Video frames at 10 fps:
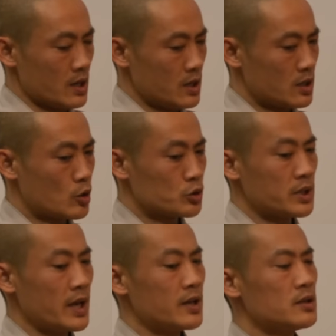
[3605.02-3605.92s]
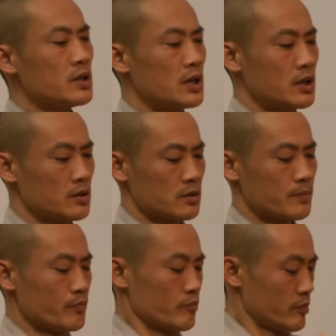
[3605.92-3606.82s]
it goes hand in hand
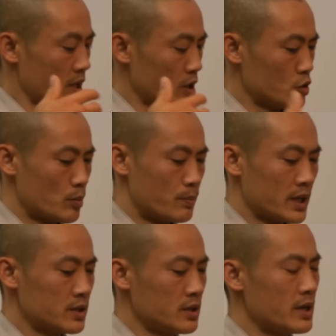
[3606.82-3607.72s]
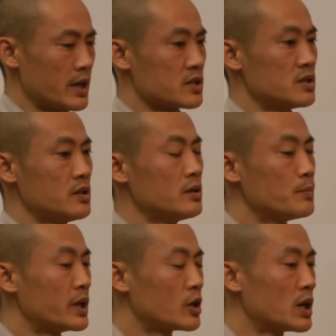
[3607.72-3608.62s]
that your body actually
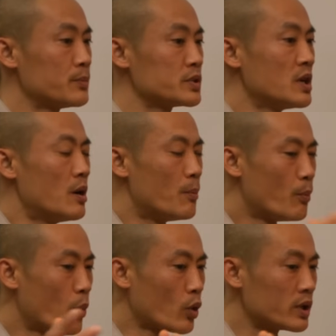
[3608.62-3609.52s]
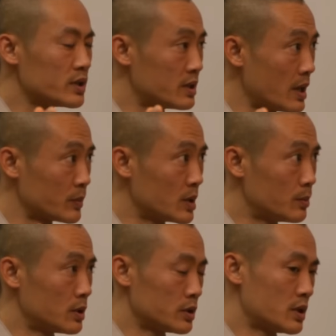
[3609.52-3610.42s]
becomes more
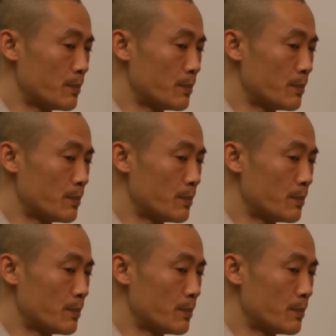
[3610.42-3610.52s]
adaptable.